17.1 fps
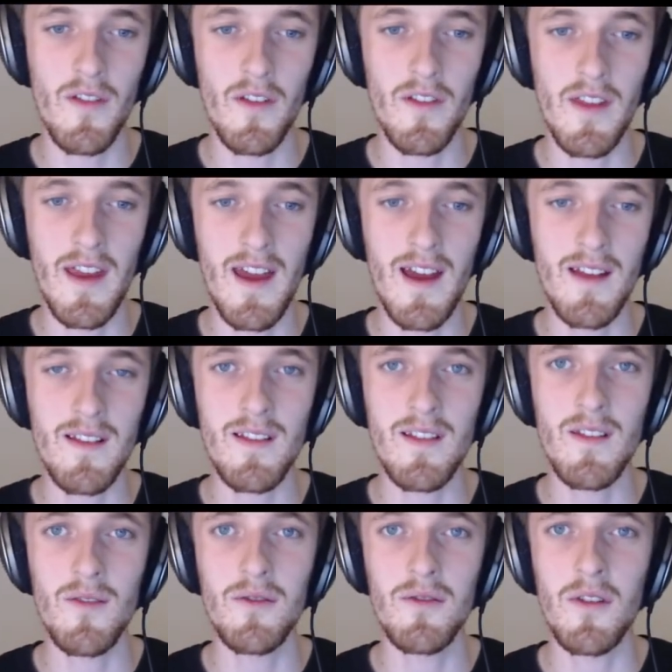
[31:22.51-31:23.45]
the DS
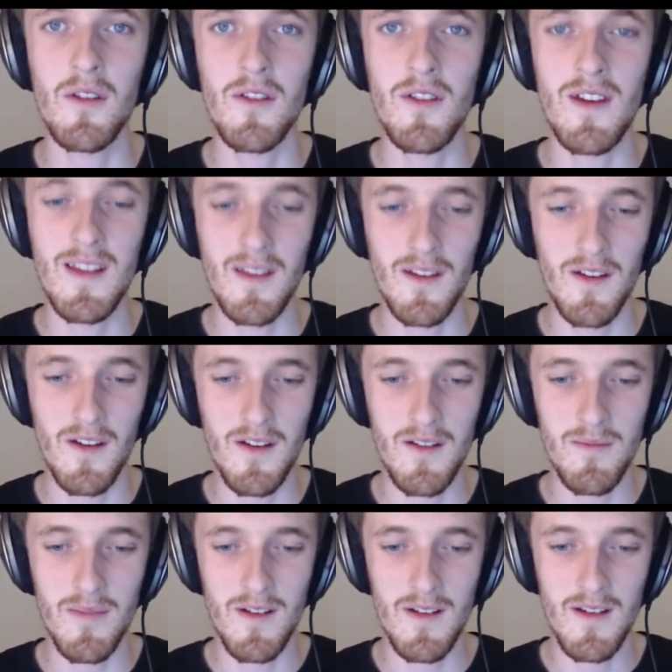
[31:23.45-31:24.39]
all those years ago,
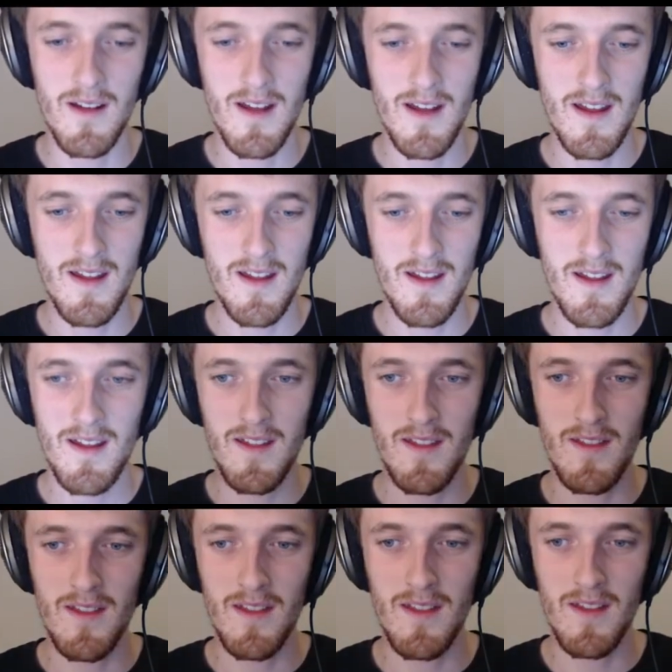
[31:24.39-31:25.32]

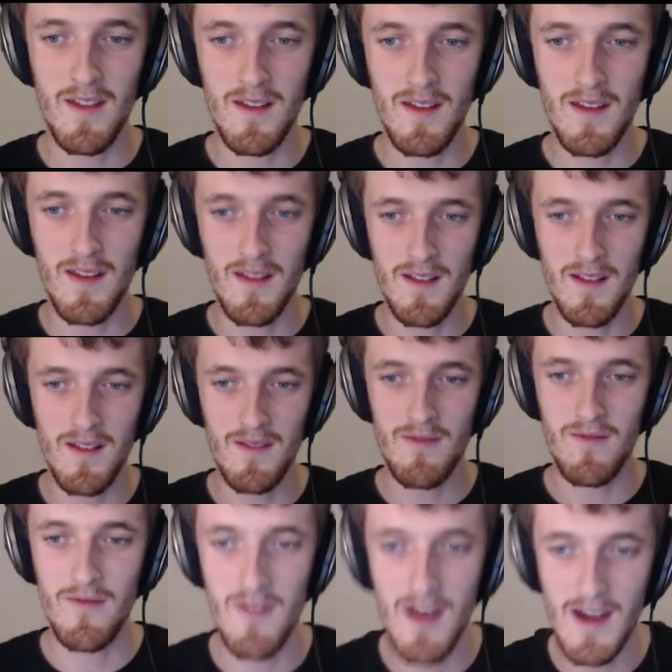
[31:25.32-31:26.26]
but this is
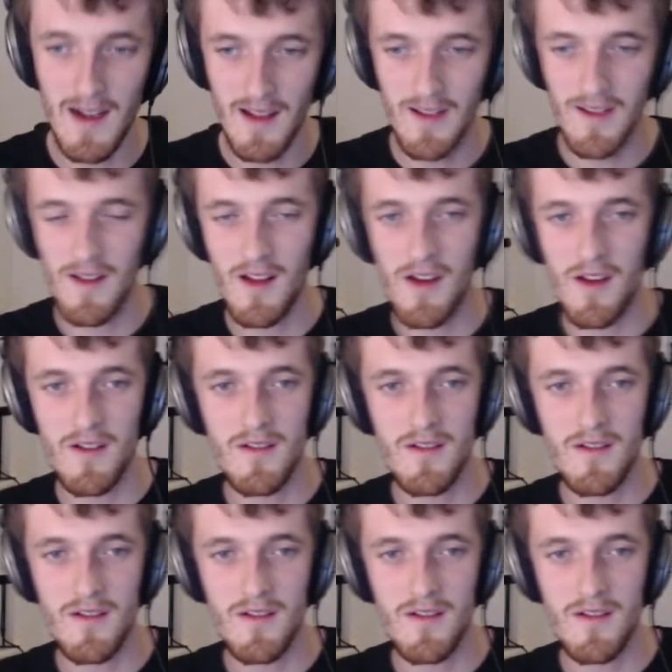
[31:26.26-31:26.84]
really slow.